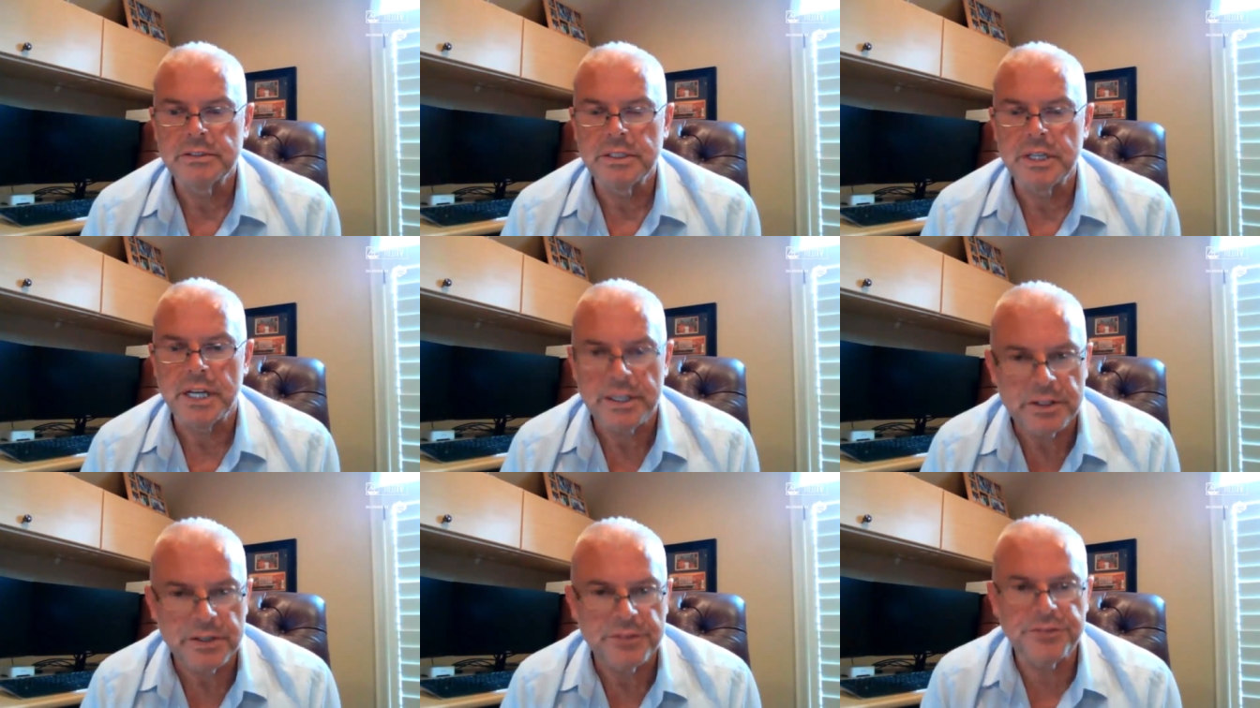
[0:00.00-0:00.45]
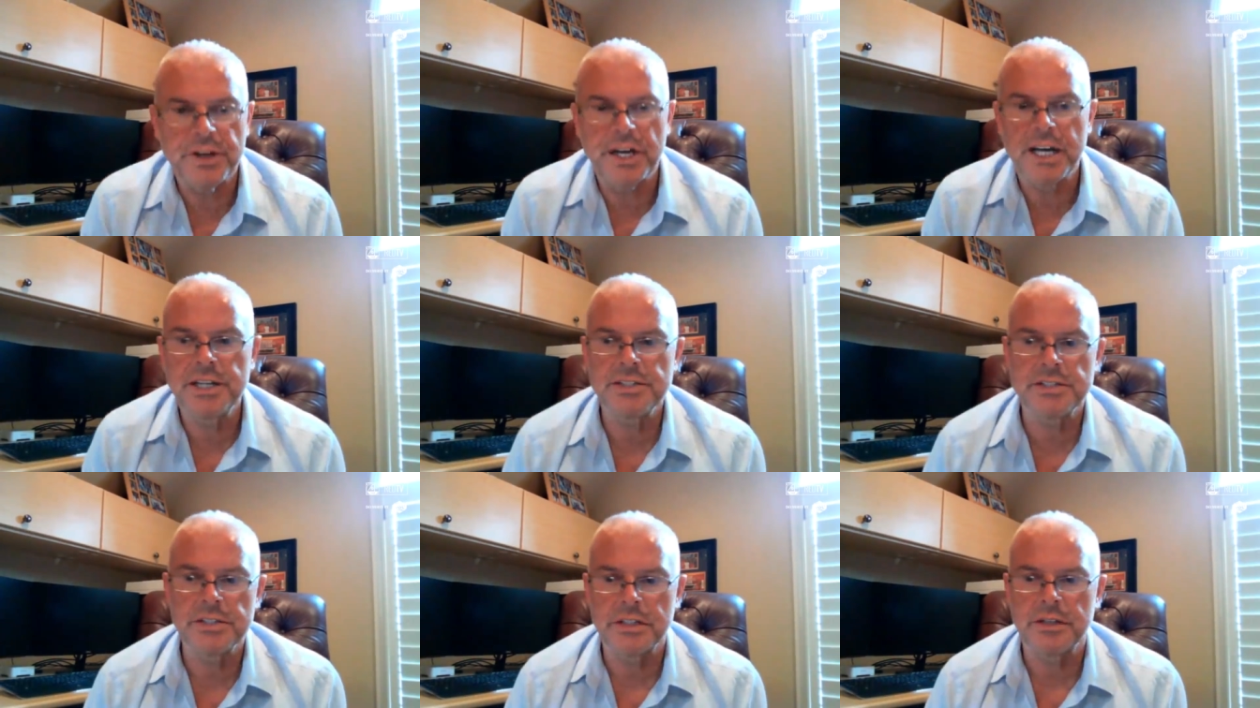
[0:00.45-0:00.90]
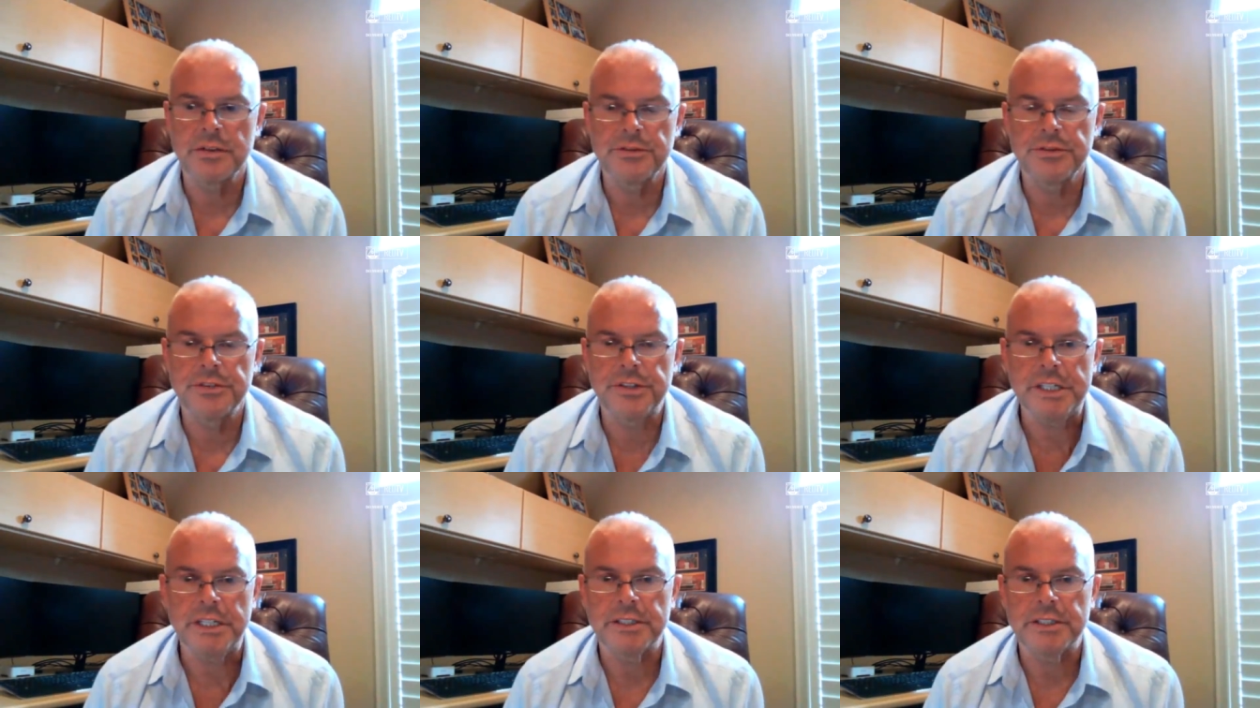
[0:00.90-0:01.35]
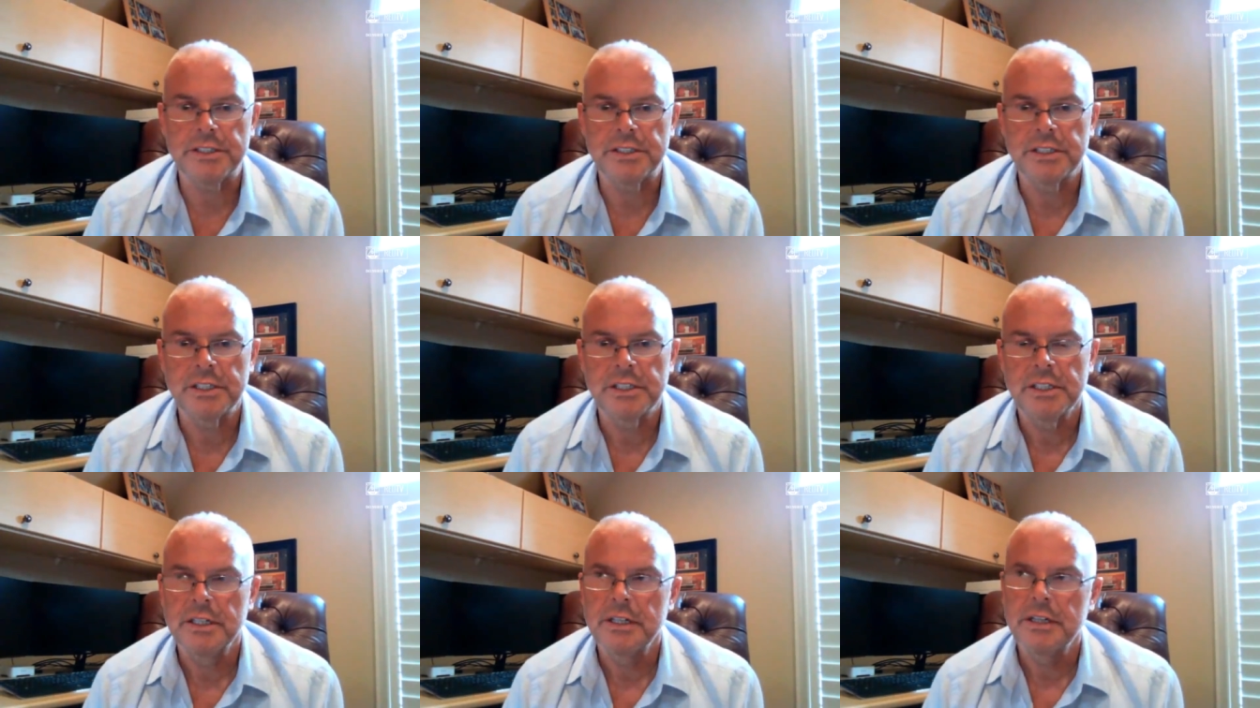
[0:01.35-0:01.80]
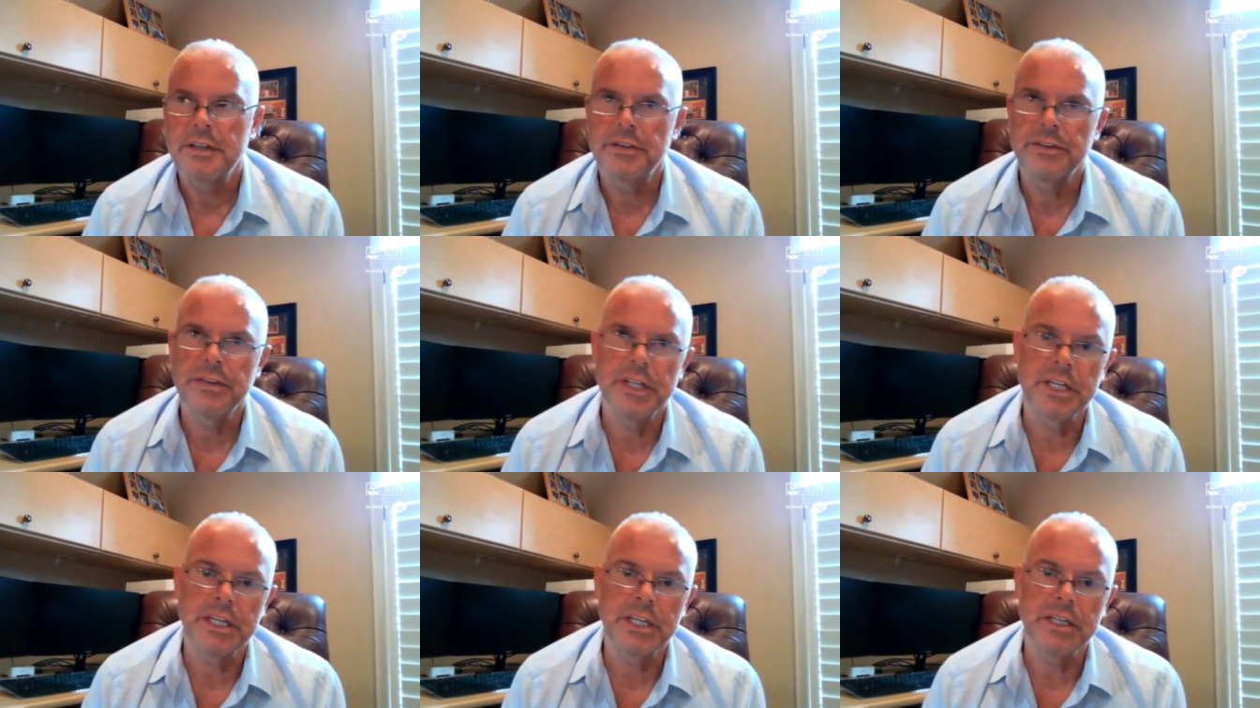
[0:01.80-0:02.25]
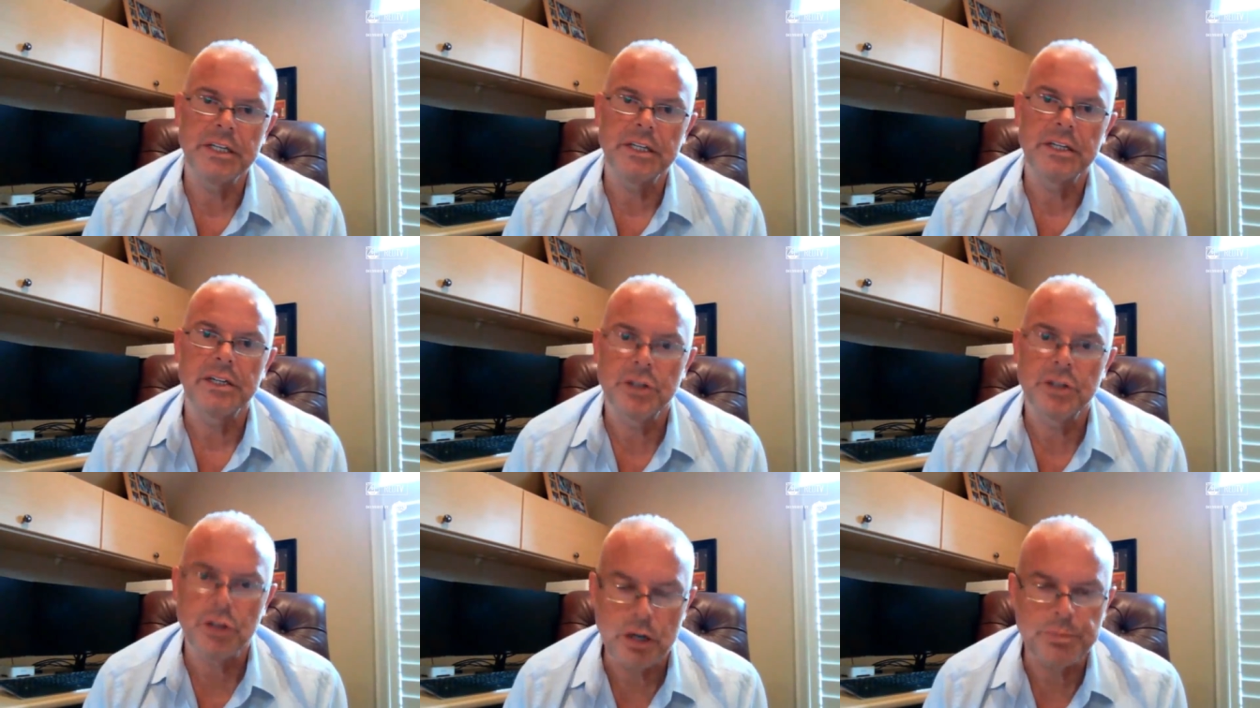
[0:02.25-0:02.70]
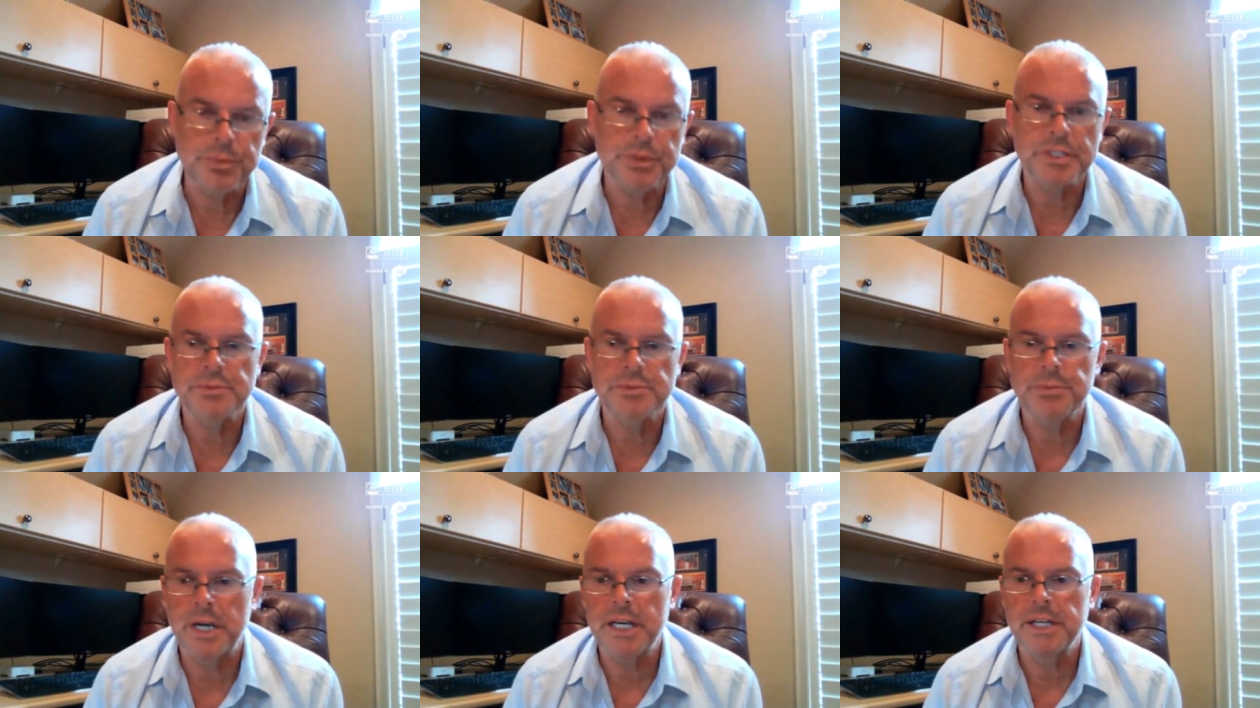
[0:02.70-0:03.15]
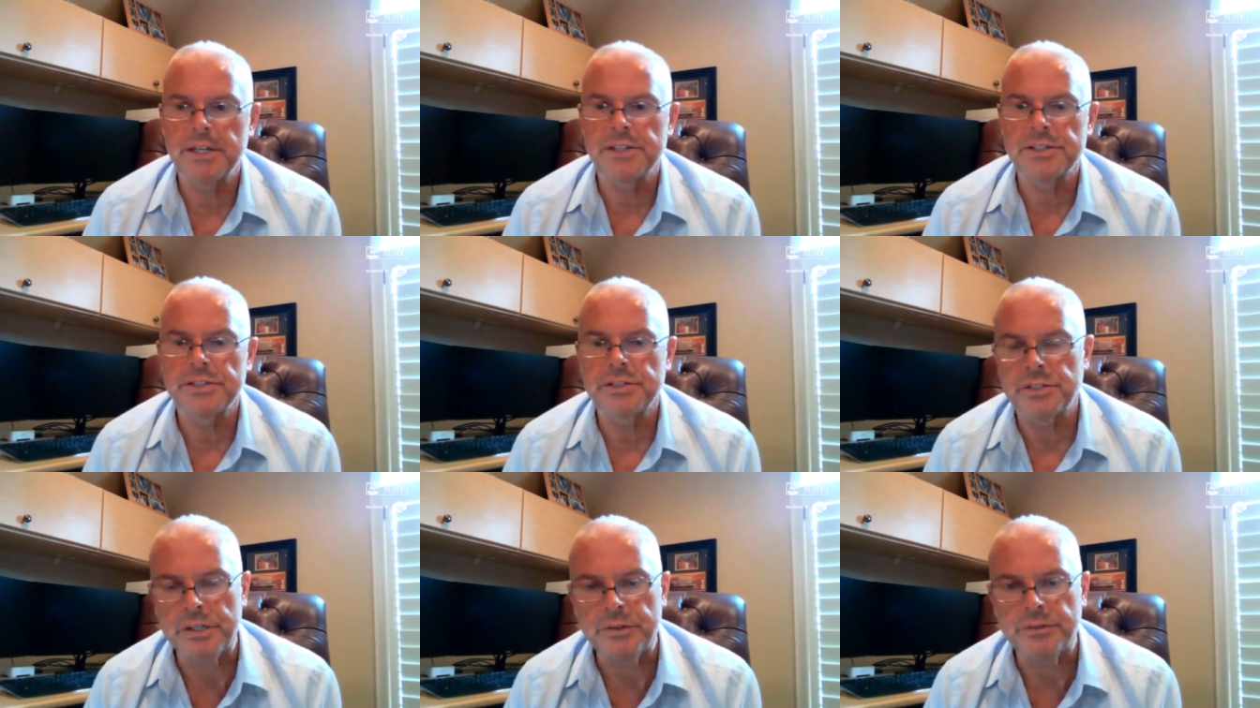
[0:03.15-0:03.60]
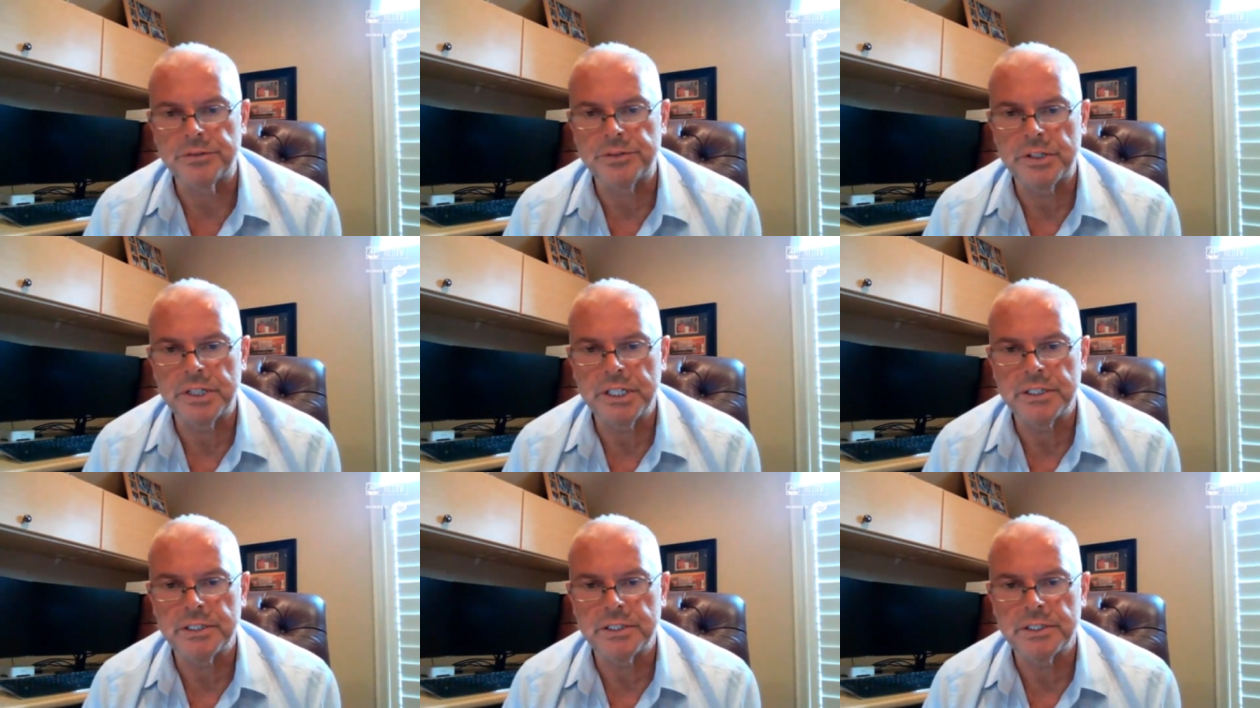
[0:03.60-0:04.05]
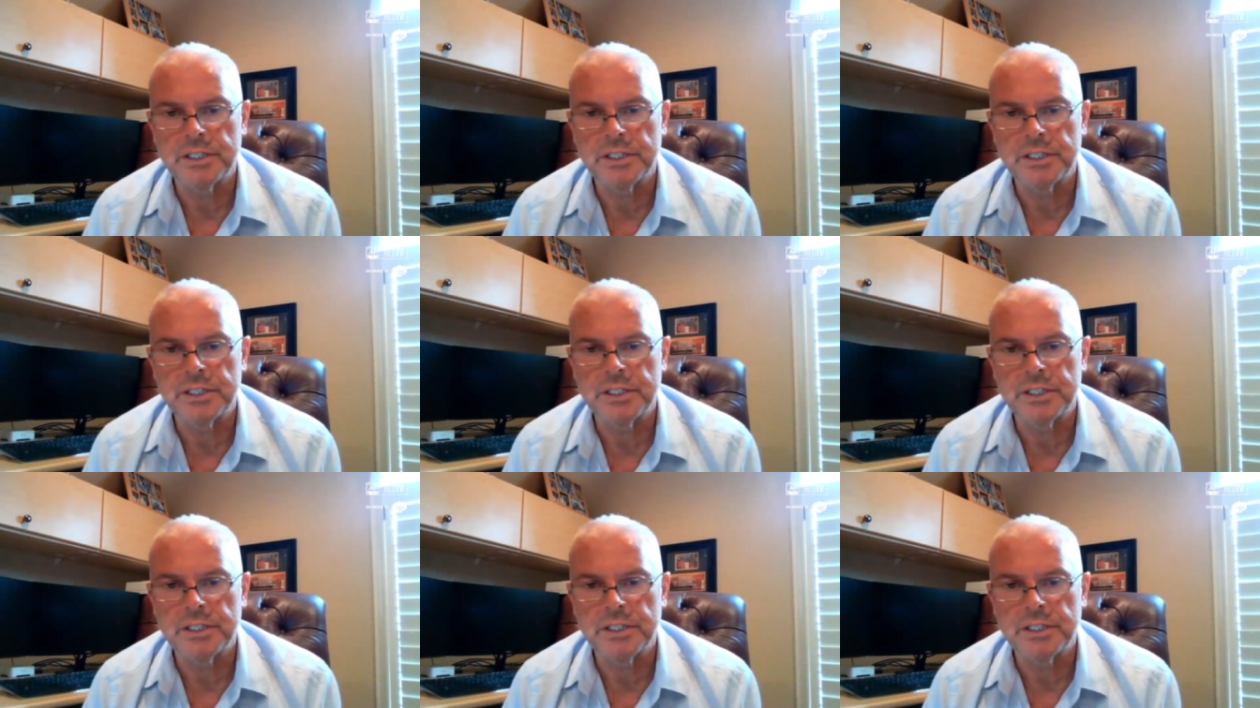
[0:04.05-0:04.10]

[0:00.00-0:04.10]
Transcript: The fans are up for it. The corporates behind us are up for it.